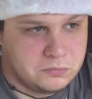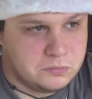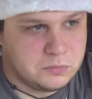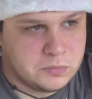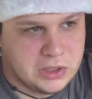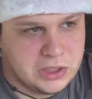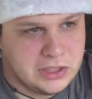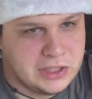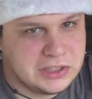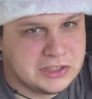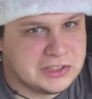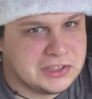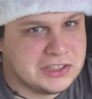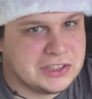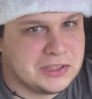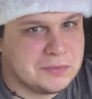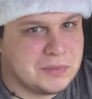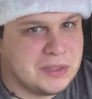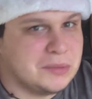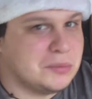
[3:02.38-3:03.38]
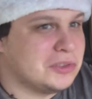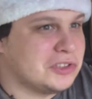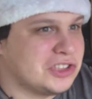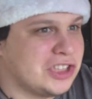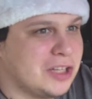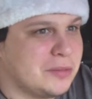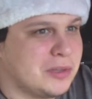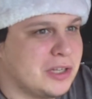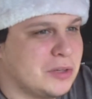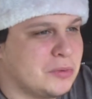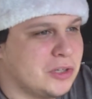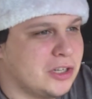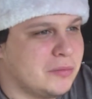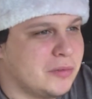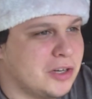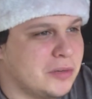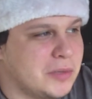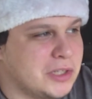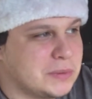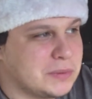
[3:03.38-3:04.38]
I like seeing the people shopping at
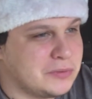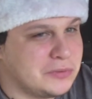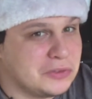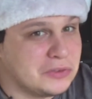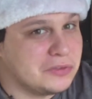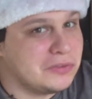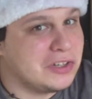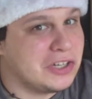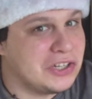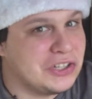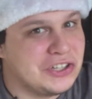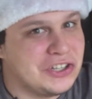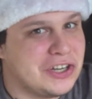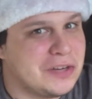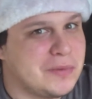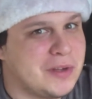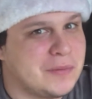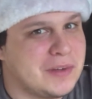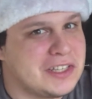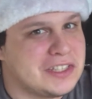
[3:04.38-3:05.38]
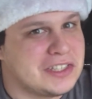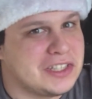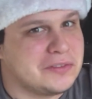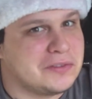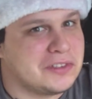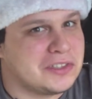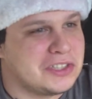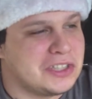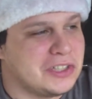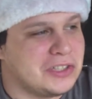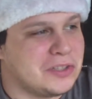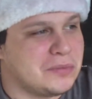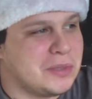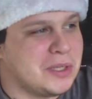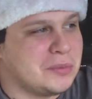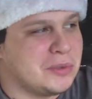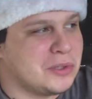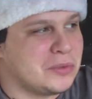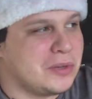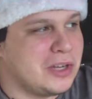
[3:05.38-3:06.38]
Walmart. It makes me feel very good about myself to see all the
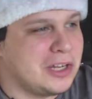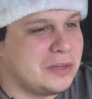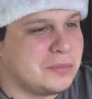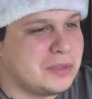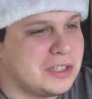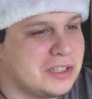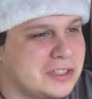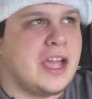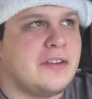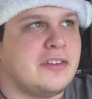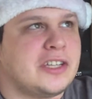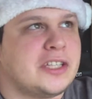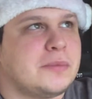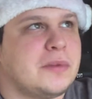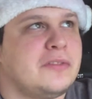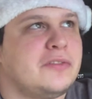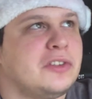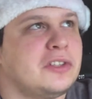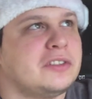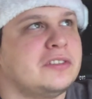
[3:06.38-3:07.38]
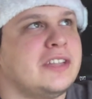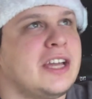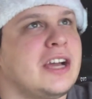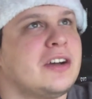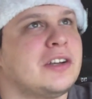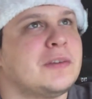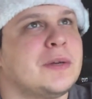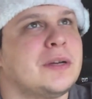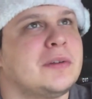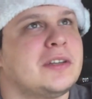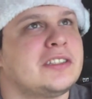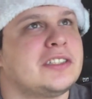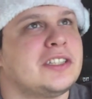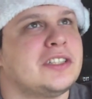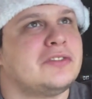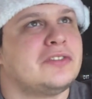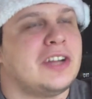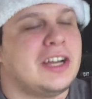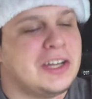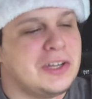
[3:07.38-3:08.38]
people around me. Every time I feel down about
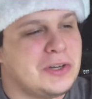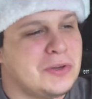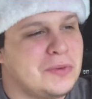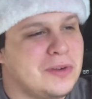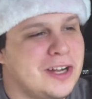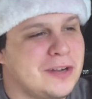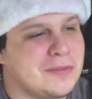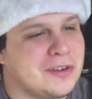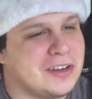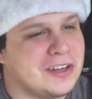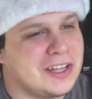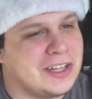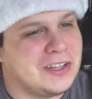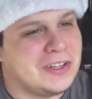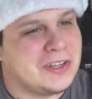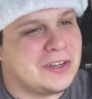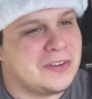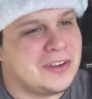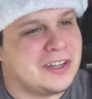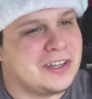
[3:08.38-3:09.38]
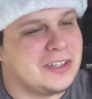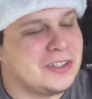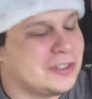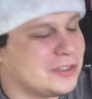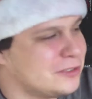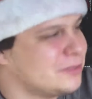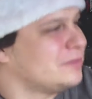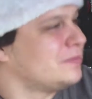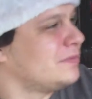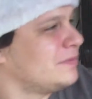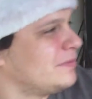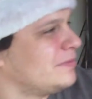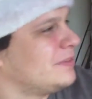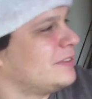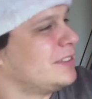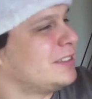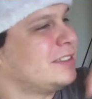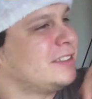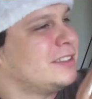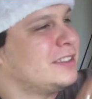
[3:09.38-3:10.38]
myself, I go to Walmart and I look around and go,
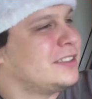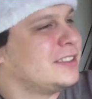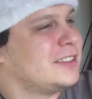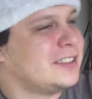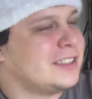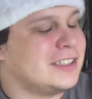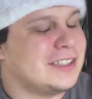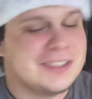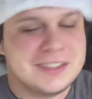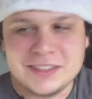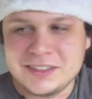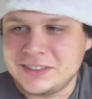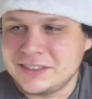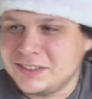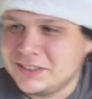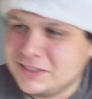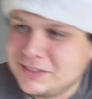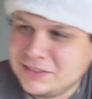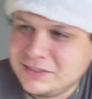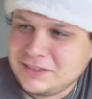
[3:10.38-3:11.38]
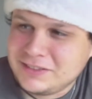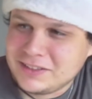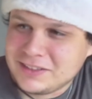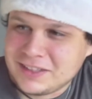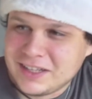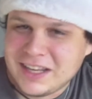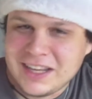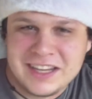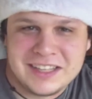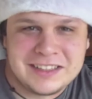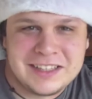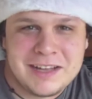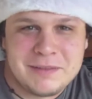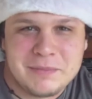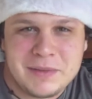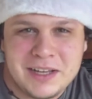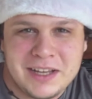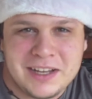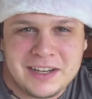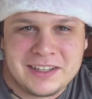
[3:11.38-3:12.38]
you know what? I ain't
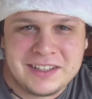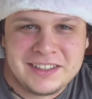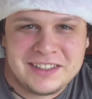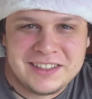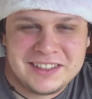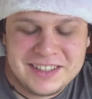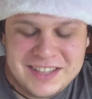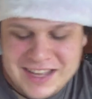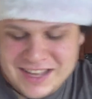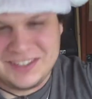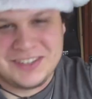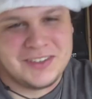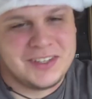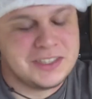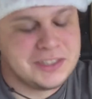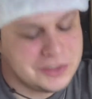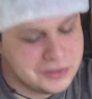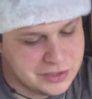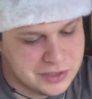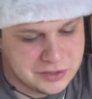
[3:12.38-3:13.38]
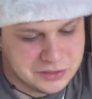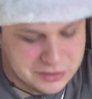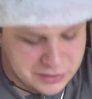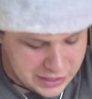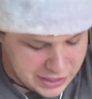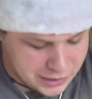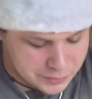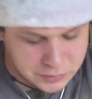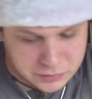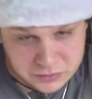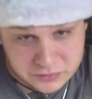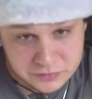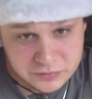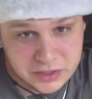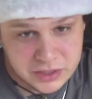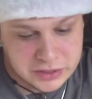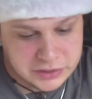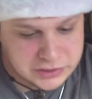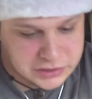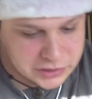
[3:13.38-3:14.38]
that bad. No, I do though. The ammo is
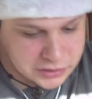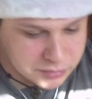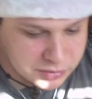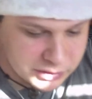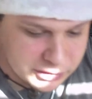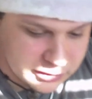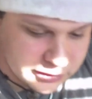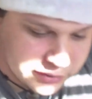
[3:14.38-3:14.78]
very cheap.